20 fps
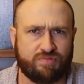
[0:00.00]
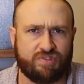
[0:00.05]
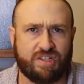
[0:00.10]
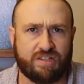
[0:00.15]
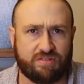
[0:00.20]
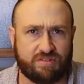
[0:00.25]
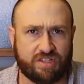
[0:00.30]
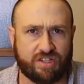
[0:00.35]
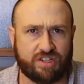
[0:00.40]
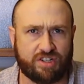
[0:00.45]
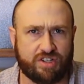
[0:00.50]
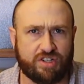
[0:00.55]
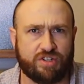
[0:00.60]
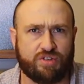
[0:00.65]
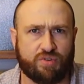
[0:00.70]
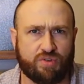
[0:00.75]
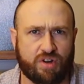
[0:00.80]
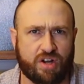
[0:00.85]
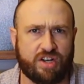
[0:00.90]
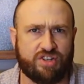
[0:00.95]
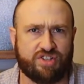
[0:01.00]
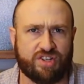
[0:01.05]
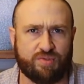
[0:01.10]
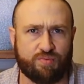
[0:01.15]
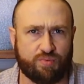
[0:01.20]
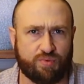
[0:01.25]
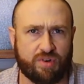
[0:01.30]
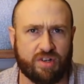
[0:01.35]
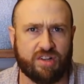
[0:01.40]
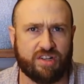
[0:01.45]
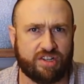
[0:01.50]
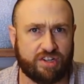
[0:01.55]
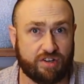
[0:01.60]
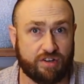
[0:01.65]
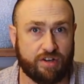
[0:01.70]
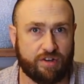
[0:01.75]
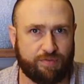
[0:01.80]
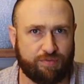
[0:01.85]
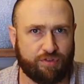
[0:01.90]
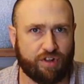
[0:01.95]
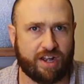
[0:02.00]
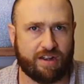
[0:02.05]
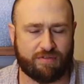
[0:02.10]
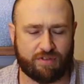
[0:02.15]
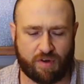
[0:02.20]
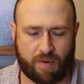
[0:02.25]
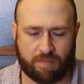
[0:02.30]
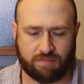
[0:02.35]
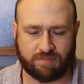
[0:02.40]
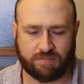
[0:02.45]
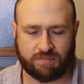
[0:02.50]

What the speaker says: gives it a good crunch and really good flavor.